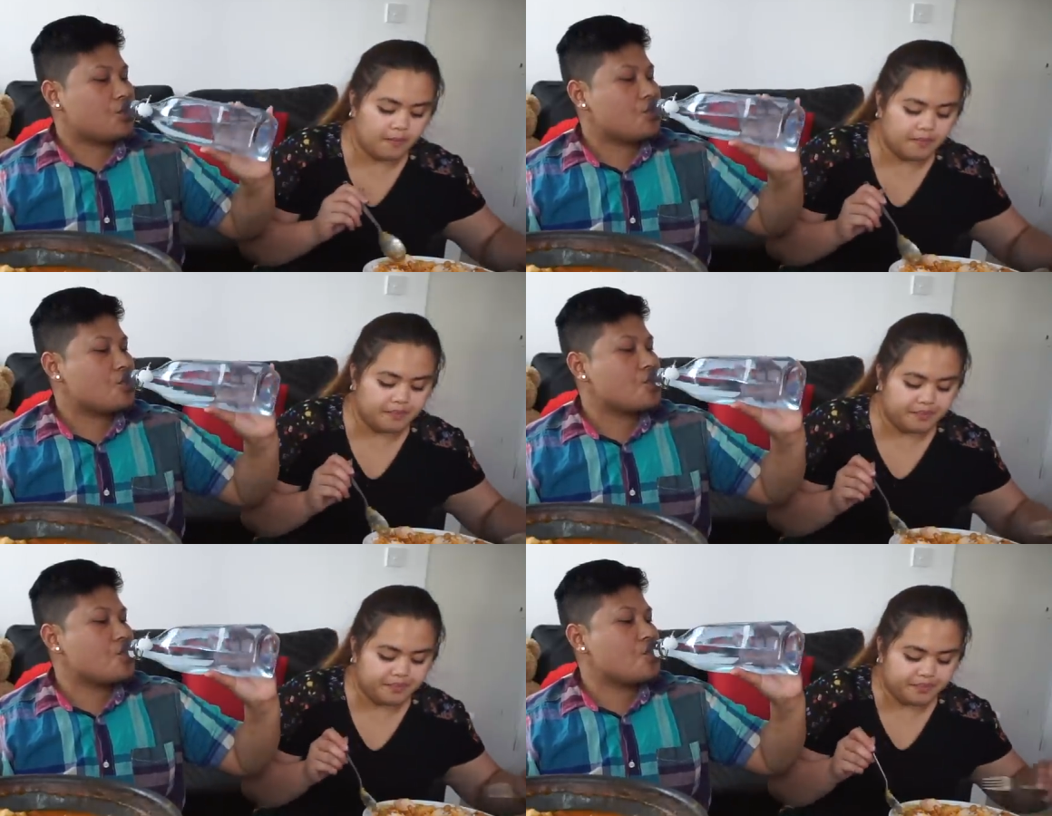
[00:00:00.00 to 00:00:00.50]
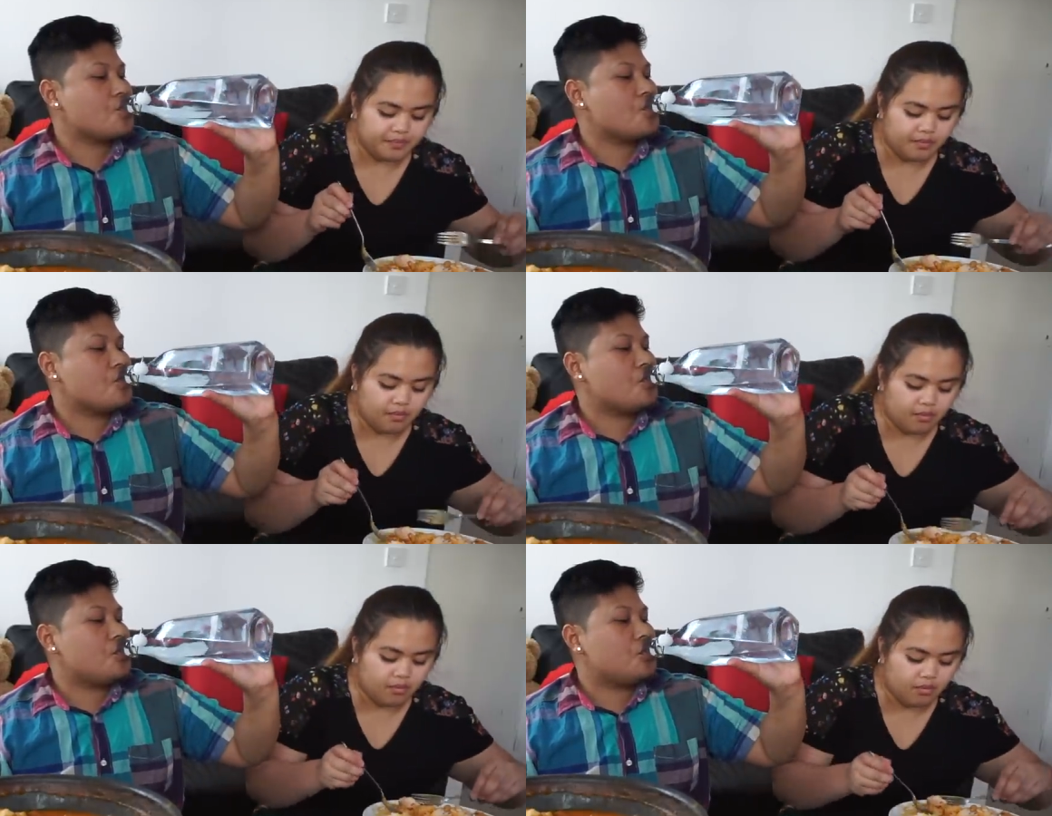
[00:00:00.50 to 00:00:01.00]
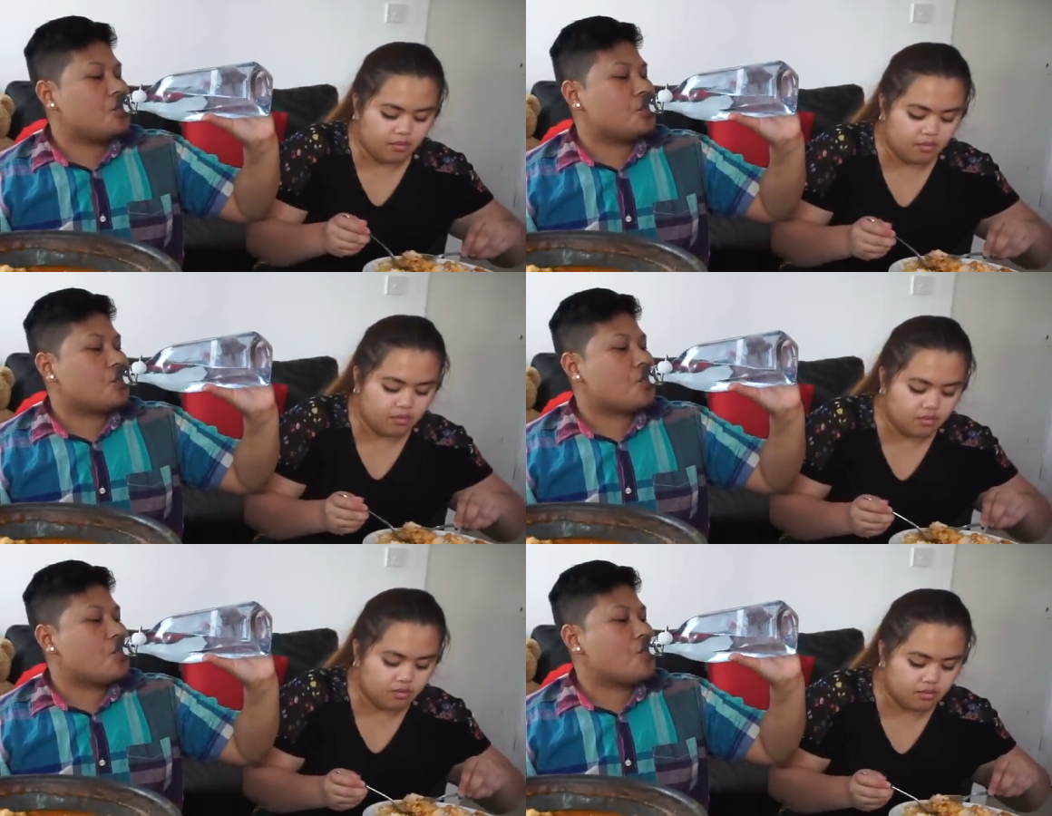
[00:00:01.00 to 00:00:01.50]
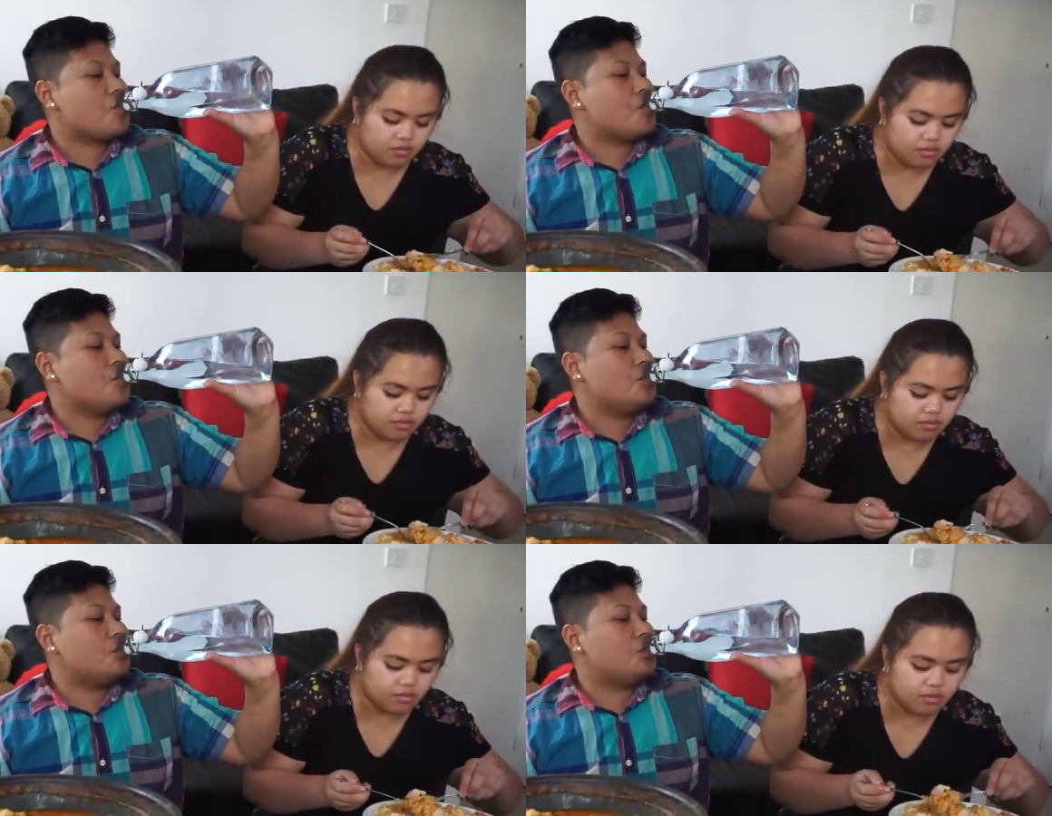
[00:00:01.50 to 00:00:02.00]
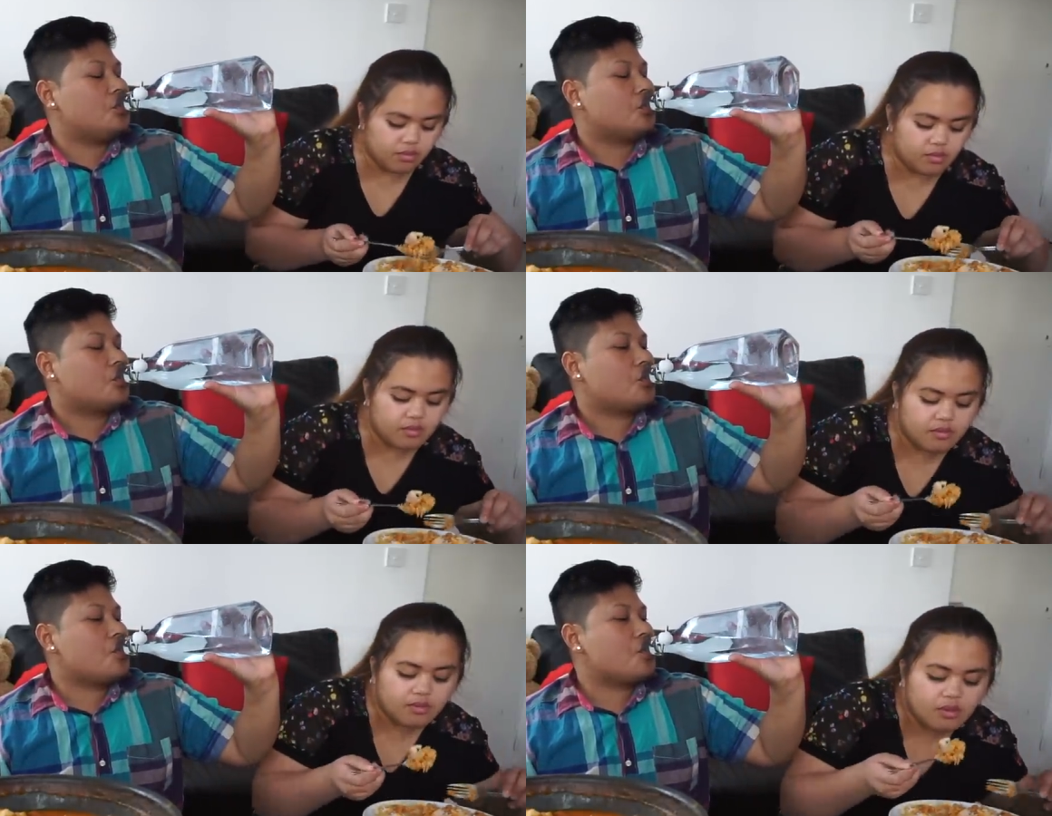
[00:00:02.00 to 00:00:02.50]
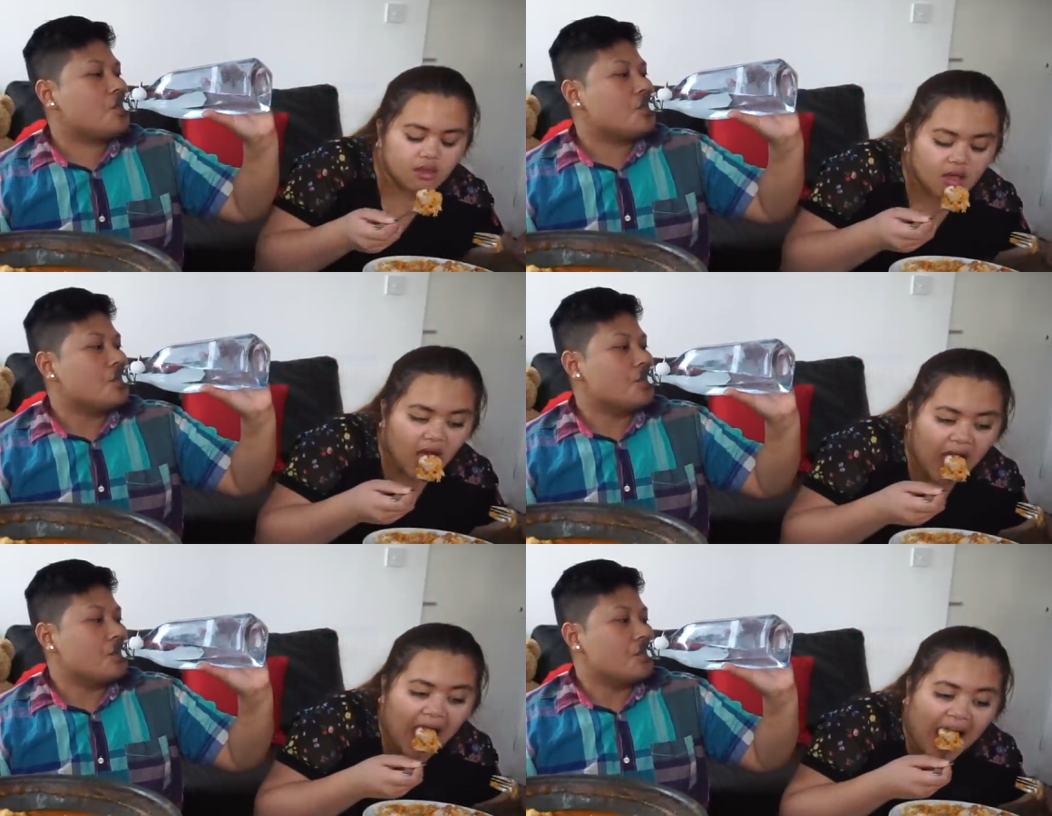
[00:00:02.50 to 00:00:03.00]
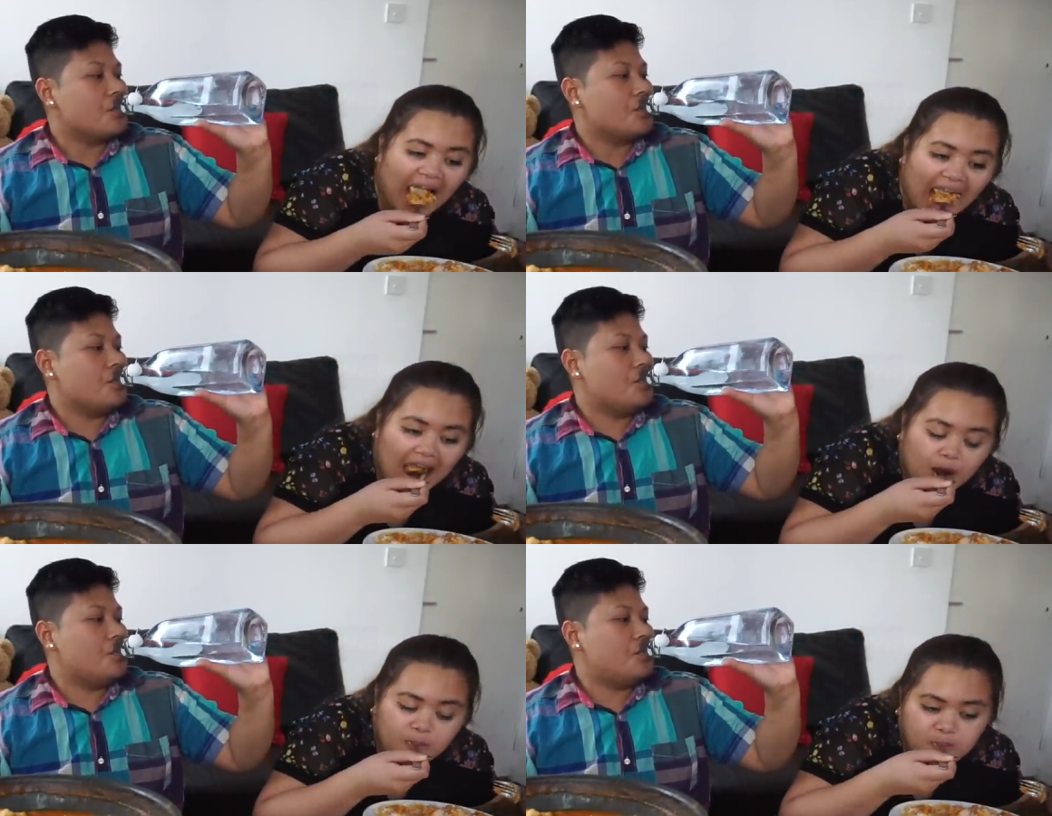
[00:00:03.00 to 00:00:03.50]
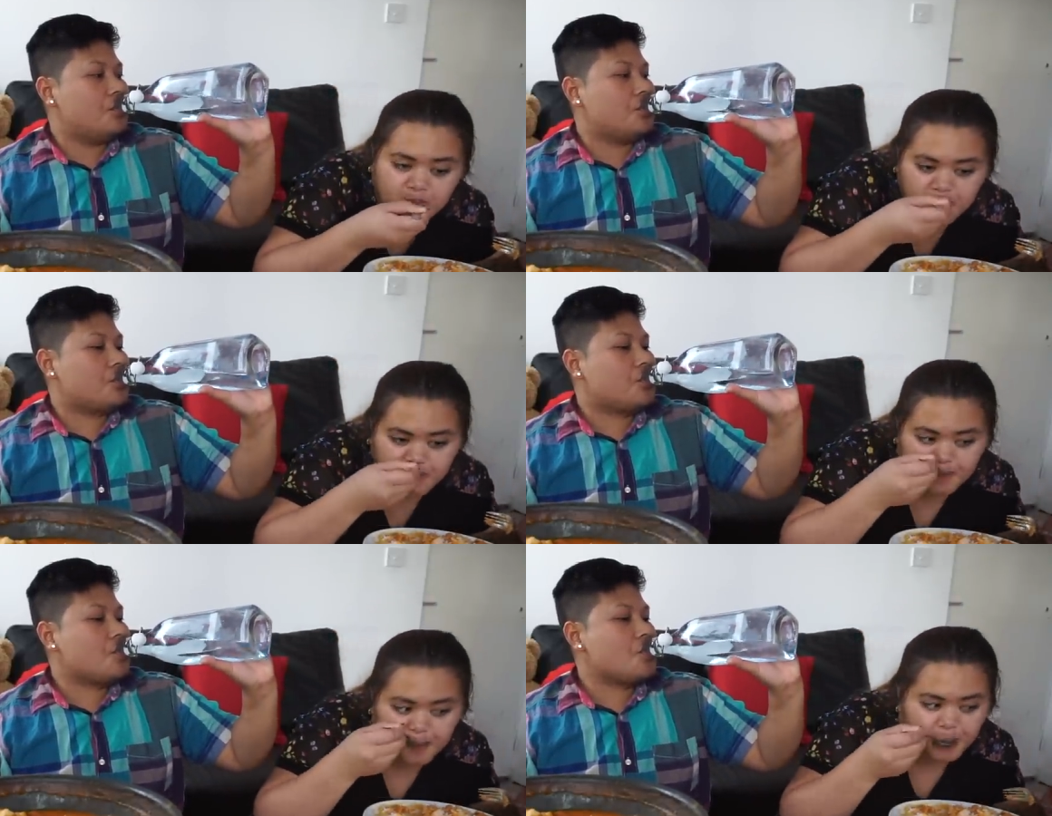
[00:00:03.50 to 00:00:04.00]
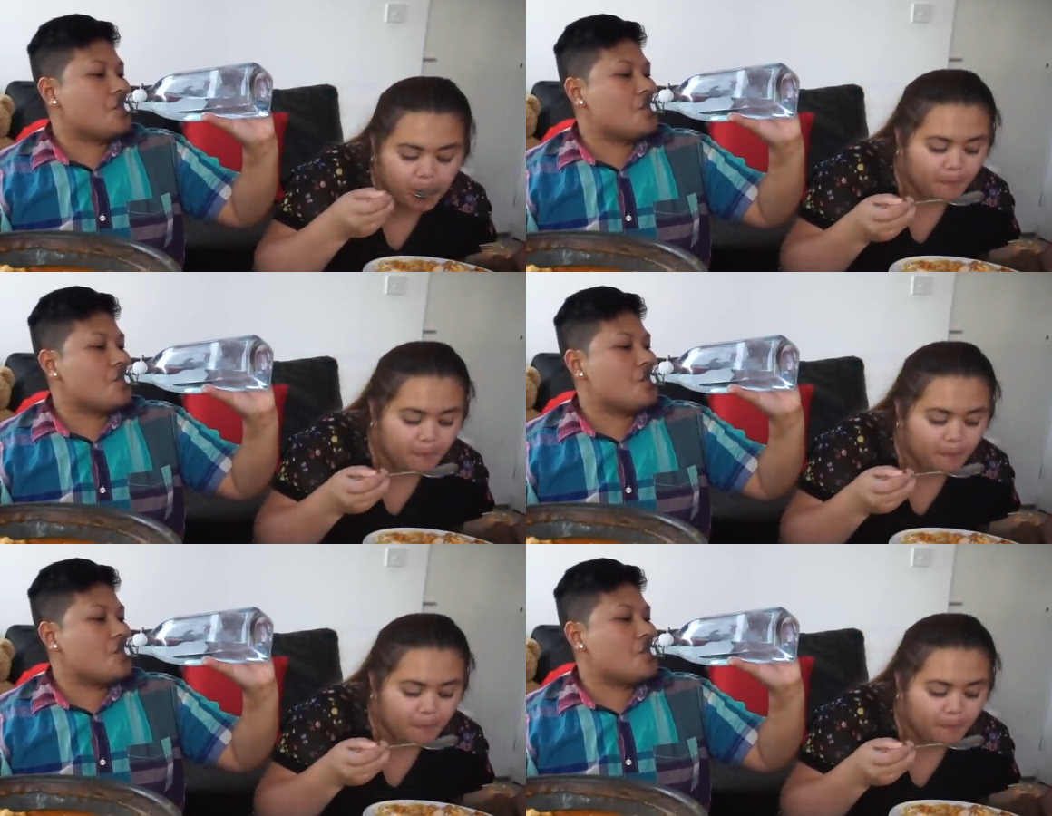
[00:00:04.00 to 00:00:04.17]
No one is speaking in this clip.